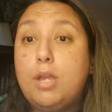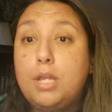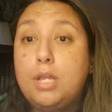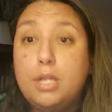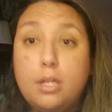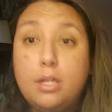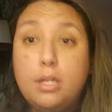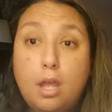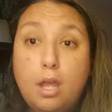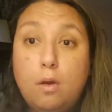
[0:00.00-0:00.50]

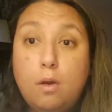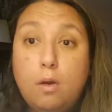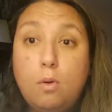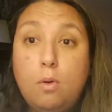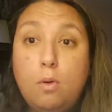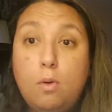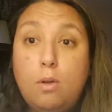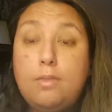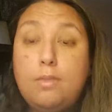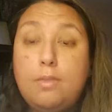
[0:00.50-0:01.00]
you to
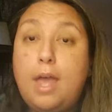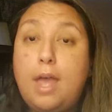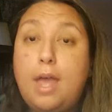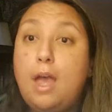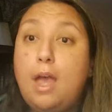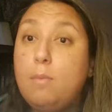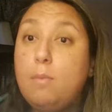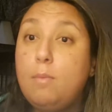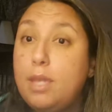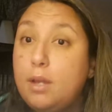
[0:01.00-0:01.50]
know that
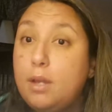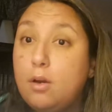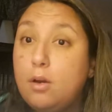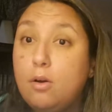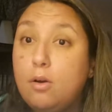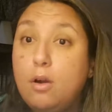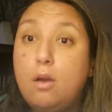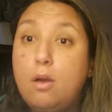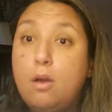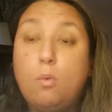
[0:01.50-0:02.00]
I'm
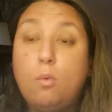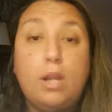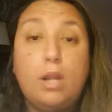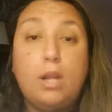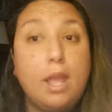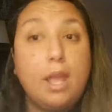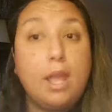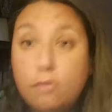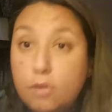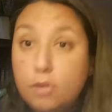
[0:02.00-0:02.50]
here
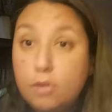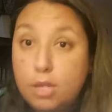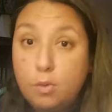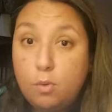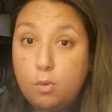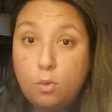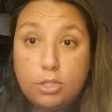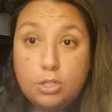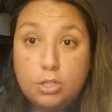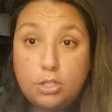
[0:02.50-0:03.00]
whenever
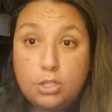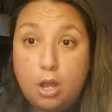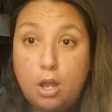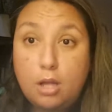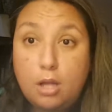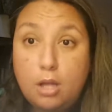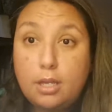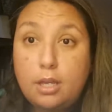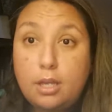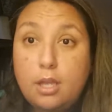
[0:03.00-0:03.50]
you want to
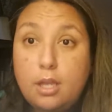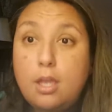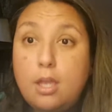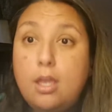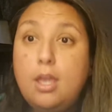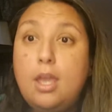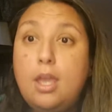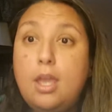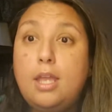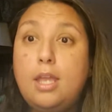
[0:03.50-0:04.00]
talk.
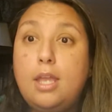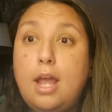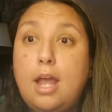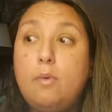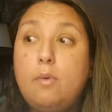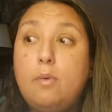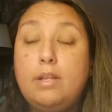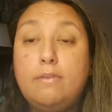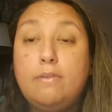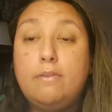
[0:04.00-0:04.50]
And I
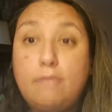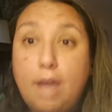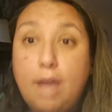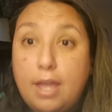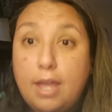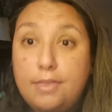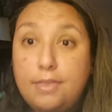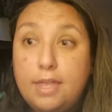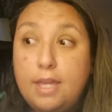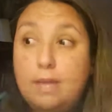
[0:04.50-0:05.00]
would
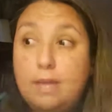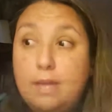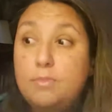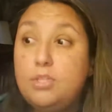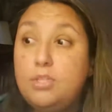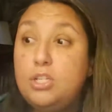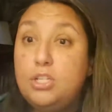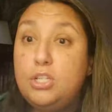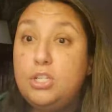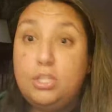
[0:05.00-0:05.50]
invite them
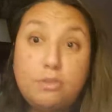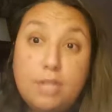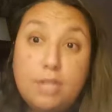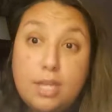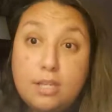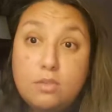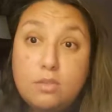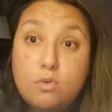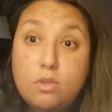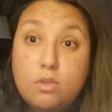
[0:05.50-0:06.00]
to do
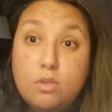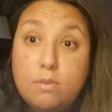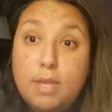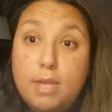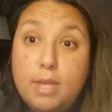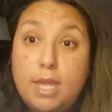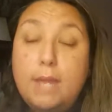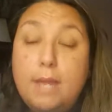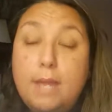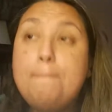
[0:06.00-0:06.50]
things with
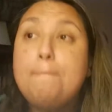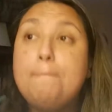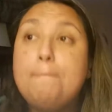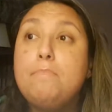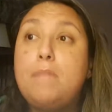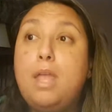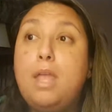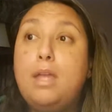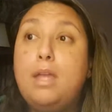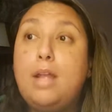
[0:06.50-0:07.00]
me.
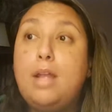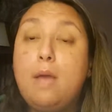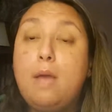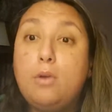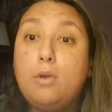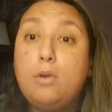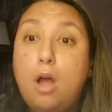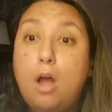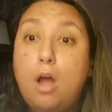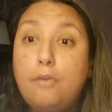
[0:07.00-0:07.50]
And I
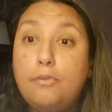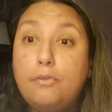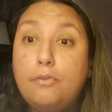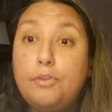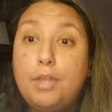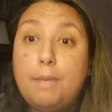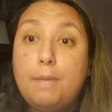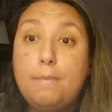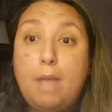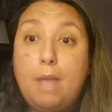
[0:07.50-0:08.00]
would offer
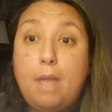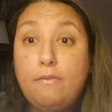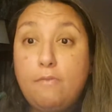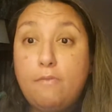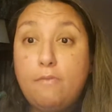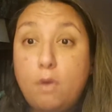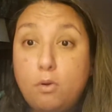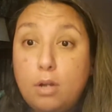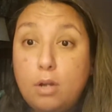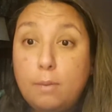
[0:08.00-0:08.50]
them my
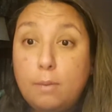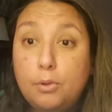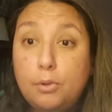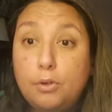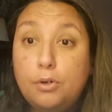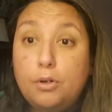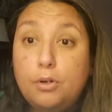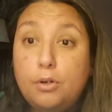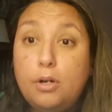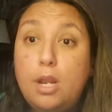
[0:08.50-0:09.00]
phone
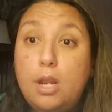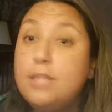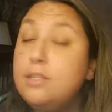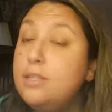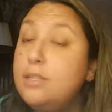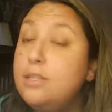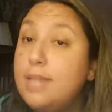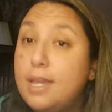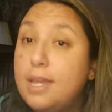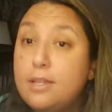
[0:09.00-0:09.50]
number and
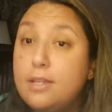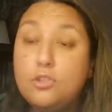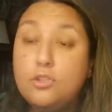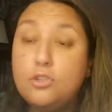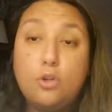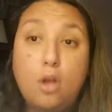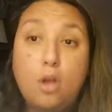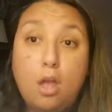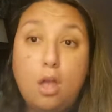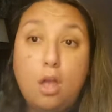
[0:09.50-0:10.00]
to text or
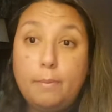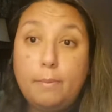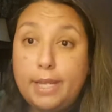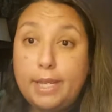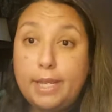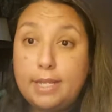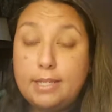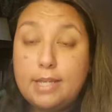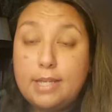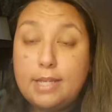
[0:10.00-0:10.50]
call me
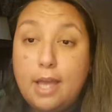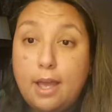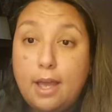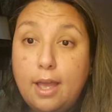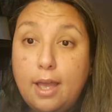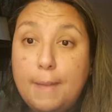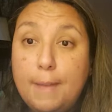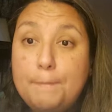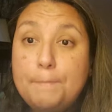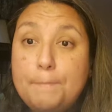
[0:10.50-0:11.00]

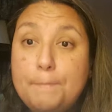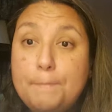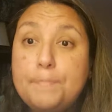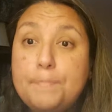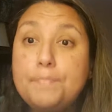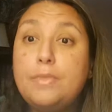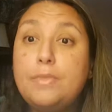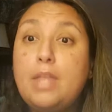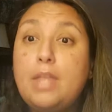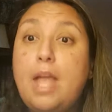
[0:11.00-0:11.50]
anytime.
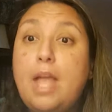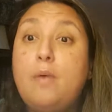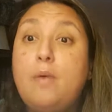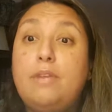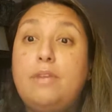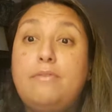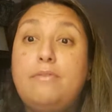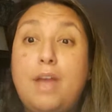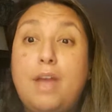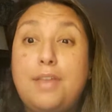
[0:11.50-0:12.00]
I would
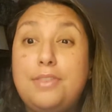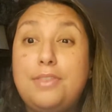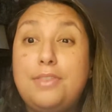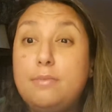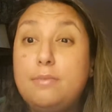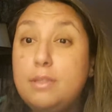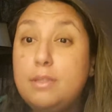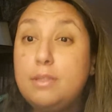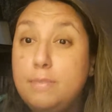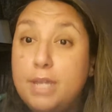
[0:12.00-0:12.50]
invite them
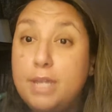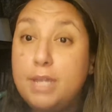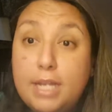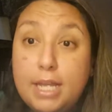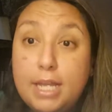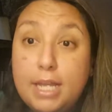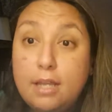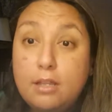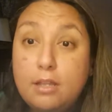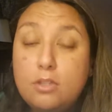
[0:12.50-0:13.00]
to
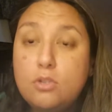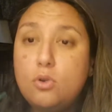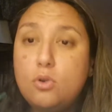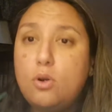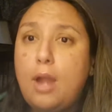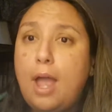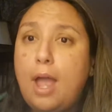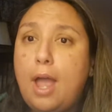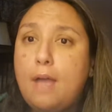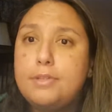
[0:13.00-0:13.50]
meetings
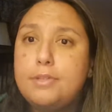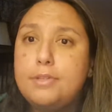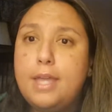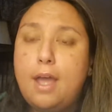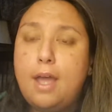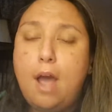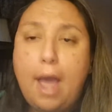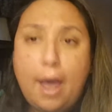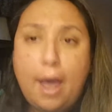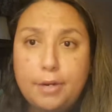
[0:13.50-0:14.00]
or out to
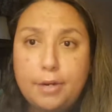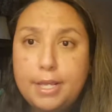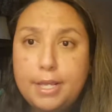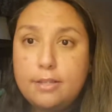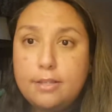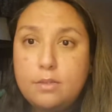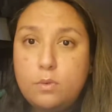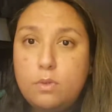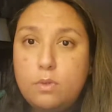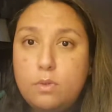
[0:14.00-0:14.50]

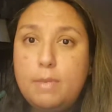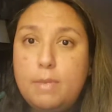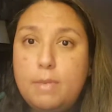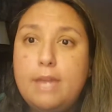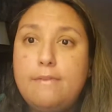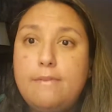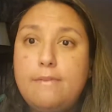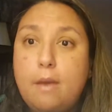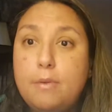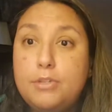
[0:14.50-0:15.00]
outings with me
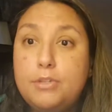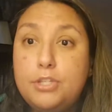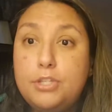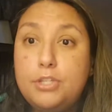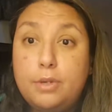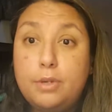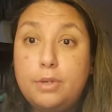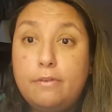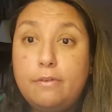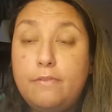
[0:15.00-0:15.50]
if I was
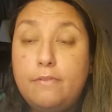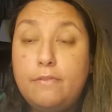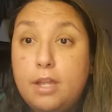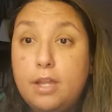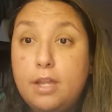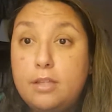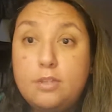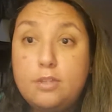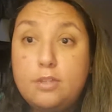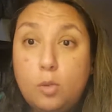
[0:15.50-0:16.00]
doing
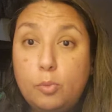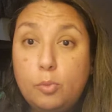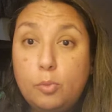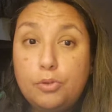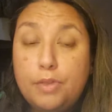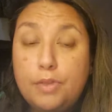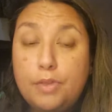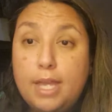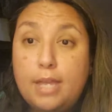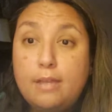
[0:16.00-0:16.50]
fun, sober
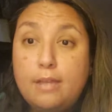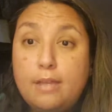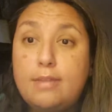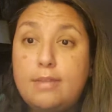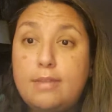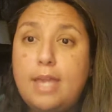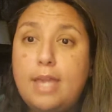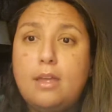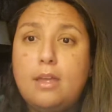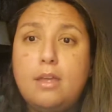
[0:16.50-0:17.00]
things
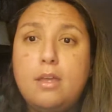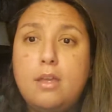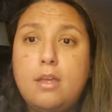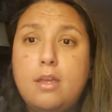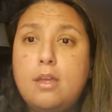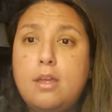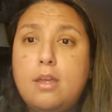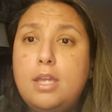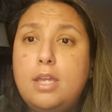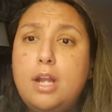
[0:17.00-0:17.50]
like,
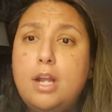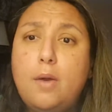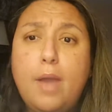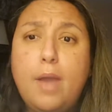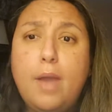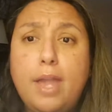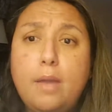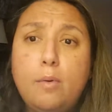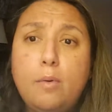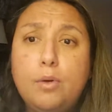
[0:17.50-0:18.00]

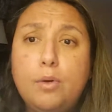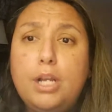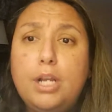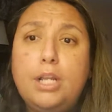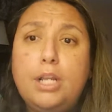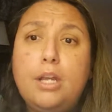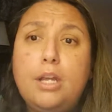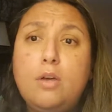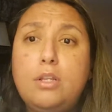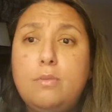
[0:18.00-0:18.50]
hey, we're going to
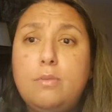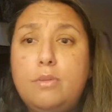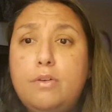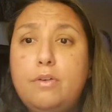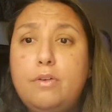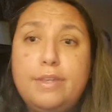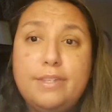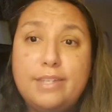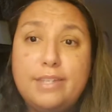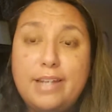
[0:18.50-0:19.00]
go to the
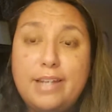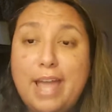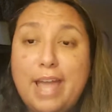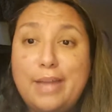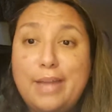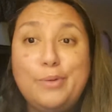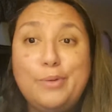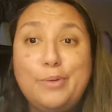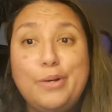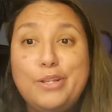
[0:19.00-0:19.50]
movies
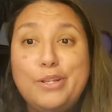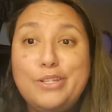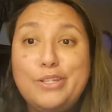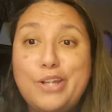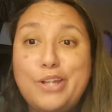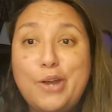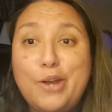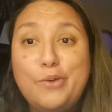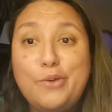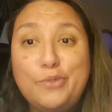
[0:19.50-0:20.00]
tonight. We wanted to
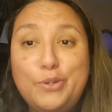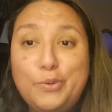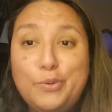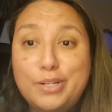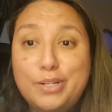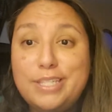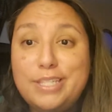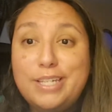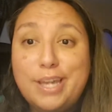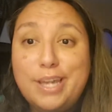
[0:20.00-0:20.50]
know if you
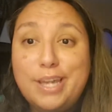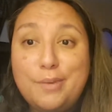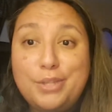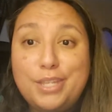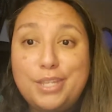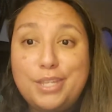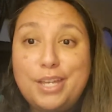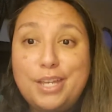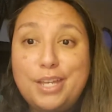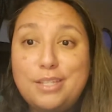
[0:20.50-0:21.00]
wanted to come with
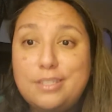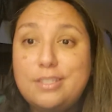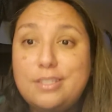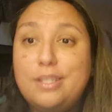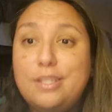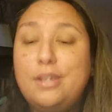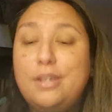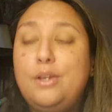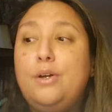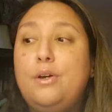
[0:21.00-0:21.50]
us.
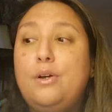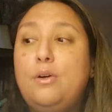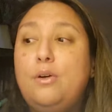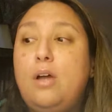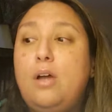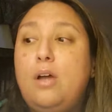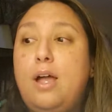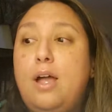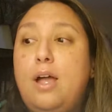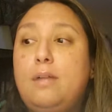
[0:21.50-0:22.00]

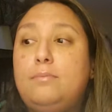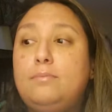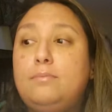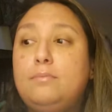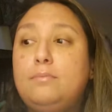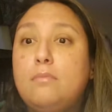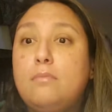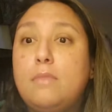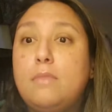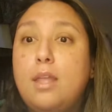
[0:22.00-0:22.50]

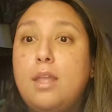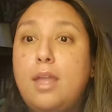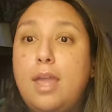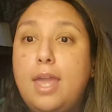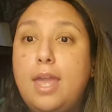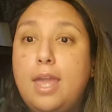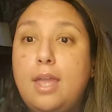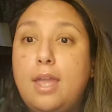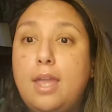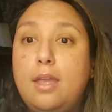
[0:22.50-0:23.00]

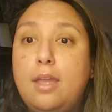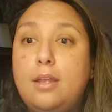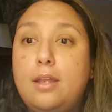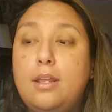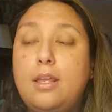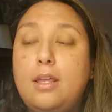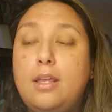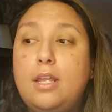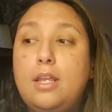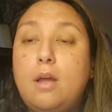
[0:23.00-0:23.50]
And,
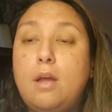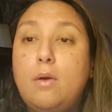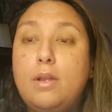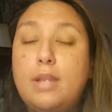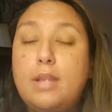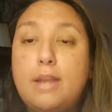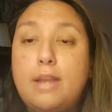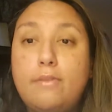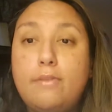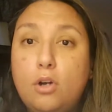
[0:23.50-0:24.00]
it
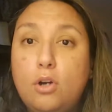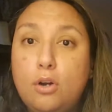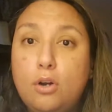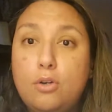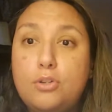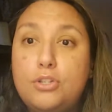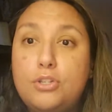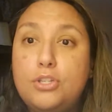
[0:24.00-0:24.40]
never hurts